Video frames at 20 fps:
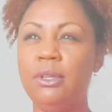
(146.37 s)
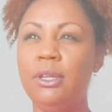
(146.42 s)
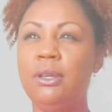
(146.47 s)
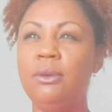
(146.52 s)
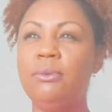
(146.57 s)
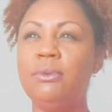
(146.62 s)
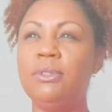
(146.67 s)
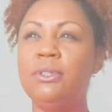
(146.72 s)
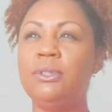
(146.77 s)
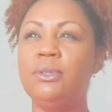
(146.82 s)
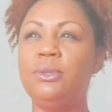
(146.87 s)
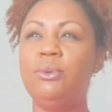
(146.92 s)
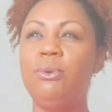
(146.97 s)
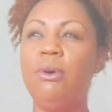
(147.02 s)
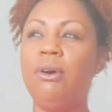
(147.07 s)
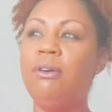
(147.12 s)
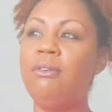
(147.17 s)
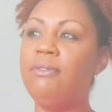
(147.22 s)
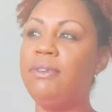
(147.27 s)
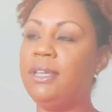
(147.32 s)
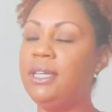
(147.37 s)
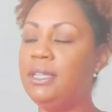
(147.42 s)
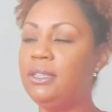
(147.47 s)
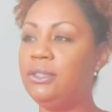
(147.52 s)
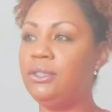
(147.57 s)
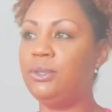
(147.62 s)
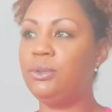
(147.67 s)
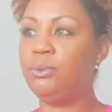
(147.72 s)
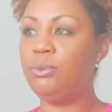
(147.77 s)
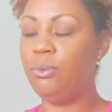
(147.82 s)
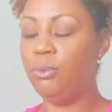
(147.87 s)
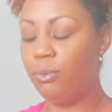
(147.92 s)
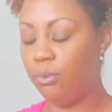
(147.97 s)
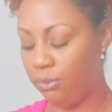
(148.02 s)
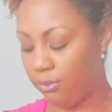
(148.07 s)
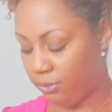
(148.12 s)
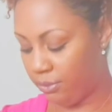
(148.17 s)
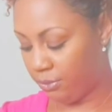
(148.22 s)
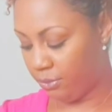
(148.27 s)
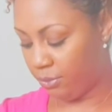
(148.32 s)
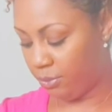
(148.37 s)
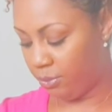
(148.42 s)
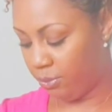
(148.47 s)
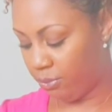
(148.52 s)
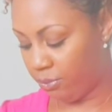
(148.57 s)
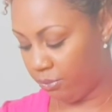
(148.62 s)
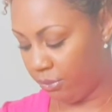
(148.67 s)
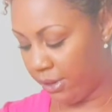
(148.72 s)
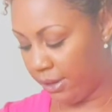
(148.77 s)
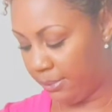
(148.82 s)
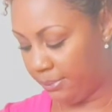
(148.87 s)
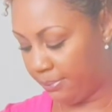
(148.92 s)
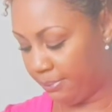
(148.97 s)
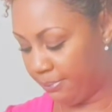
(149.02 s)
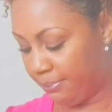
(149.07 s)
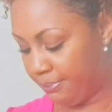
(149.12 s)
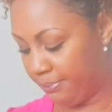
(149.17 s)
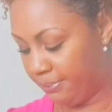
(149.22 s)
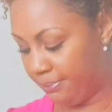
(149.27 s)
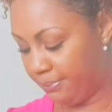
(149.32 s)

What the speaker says: it was a 12-inch rim